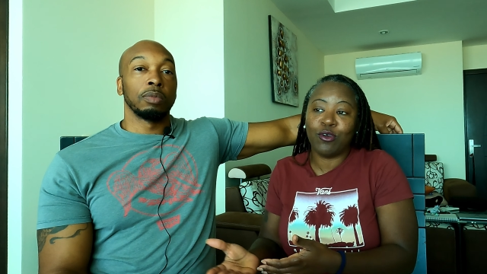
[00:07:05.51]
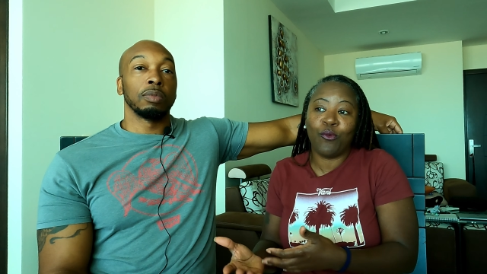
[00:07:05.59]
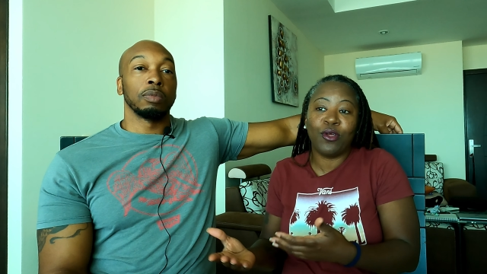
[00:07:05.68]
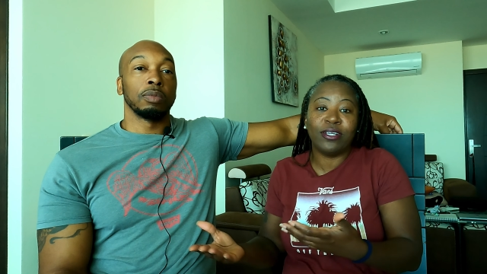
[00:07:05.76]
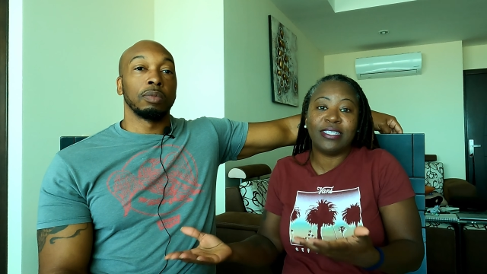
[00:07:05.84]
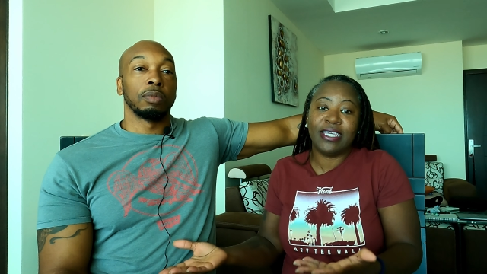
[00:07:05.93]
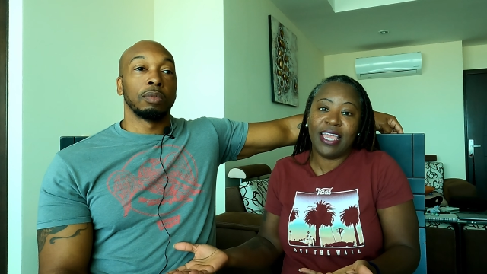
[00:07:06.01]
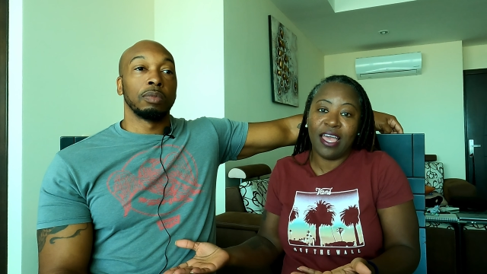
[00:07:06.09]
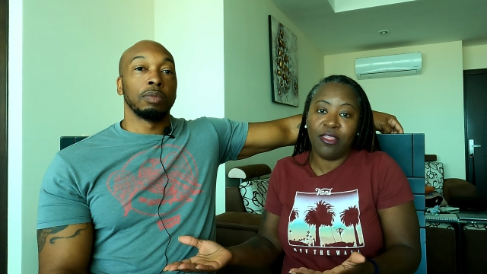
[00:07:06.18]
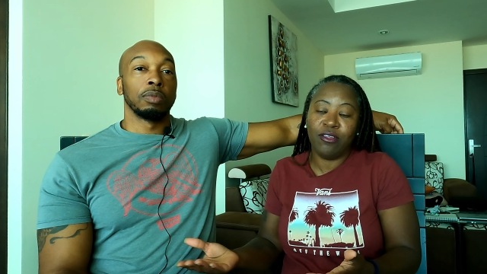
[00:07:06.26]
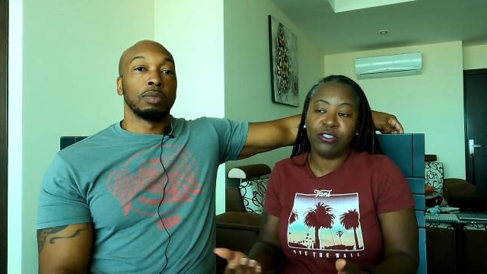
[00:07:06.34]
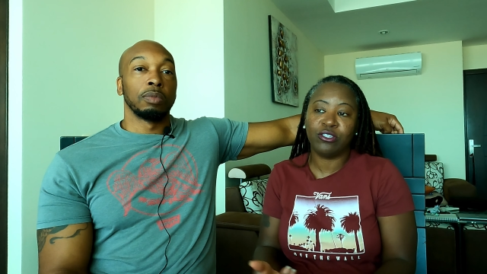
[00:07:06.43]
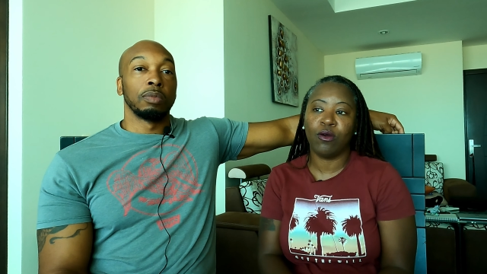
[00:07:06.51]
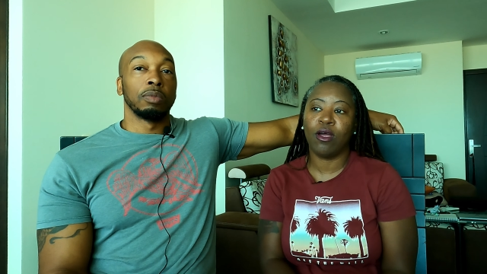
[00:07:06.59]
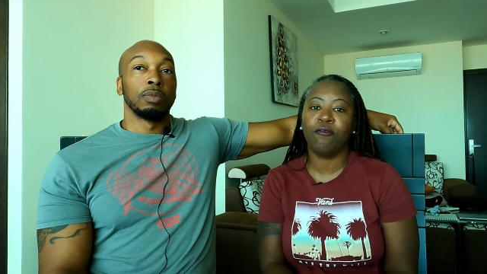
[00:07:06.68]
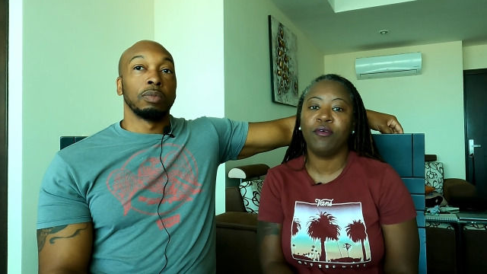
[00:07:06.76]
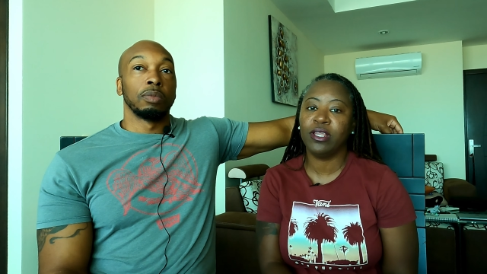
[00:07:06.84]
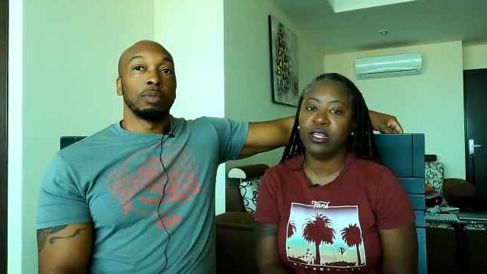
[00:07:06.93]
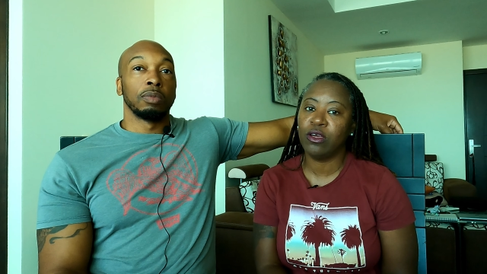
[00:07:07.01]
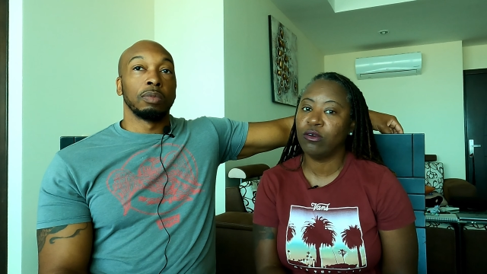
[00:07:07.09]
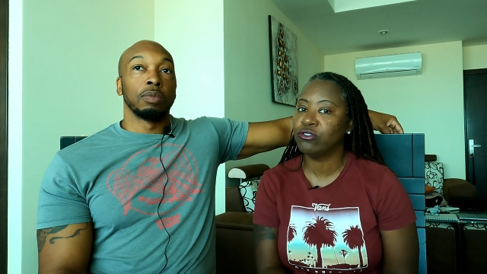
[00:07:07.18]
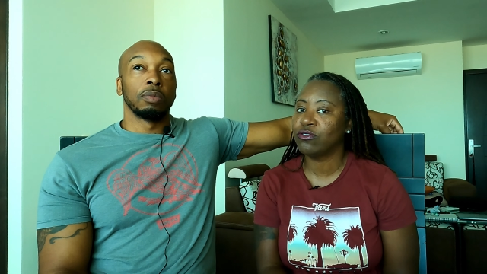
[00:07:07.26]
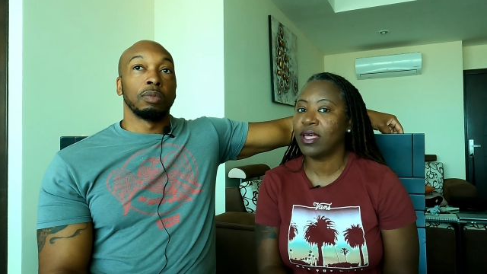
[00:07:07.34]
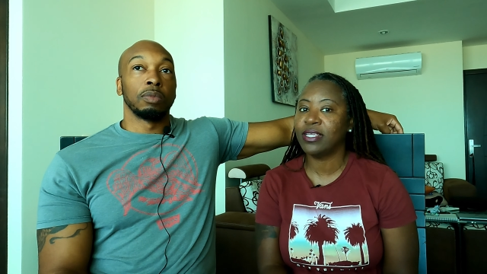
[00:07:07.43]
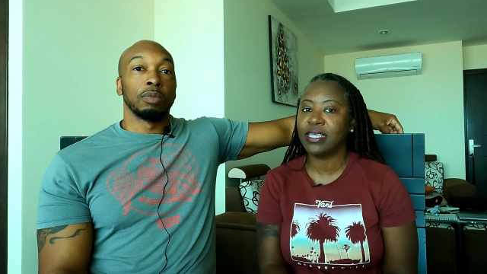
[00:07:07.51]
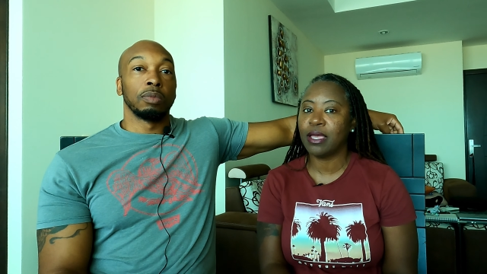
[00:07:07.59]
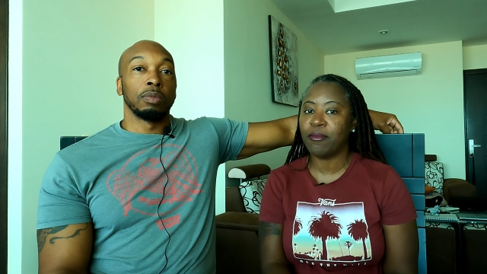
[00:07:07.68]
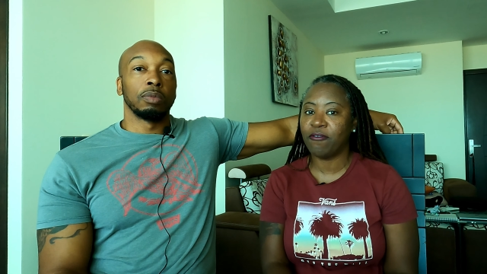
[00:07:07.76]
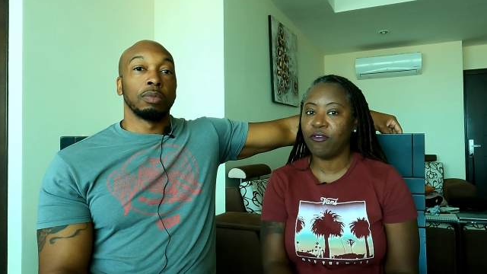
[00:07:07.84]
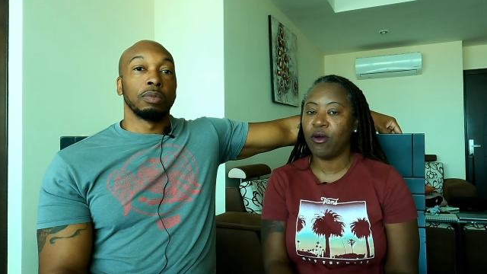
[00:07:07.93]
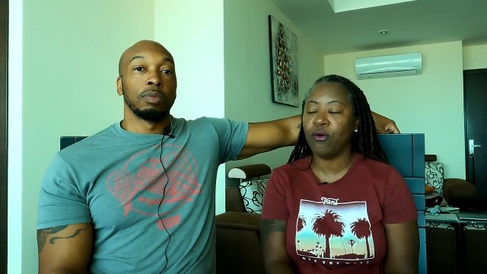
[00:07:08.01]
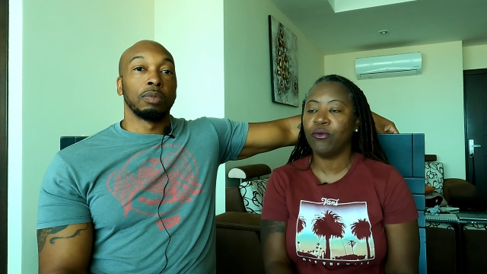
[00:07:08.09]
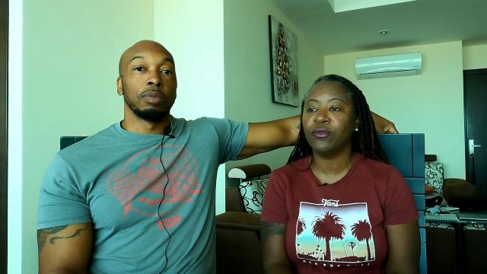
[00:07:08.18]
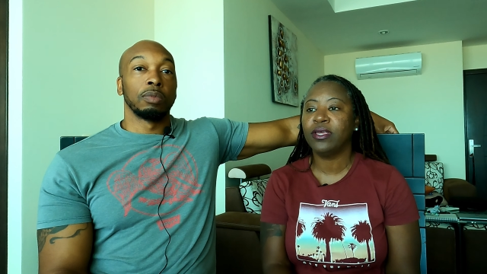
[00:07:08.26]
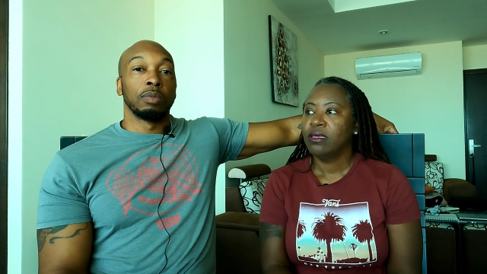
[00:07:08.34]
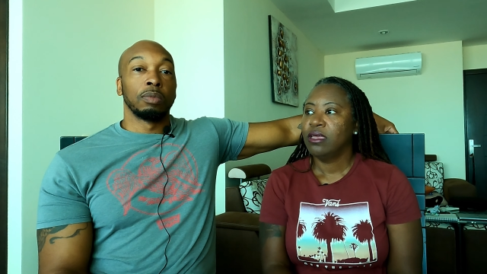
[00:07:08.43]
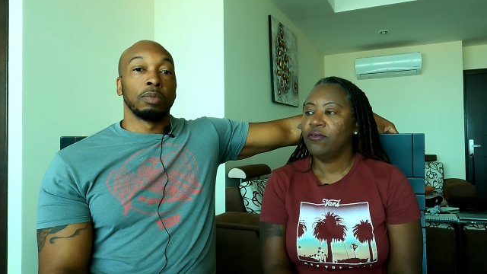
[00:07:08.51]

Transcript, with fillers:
Speaker 1: So we're together. So I really don't try to take my phone.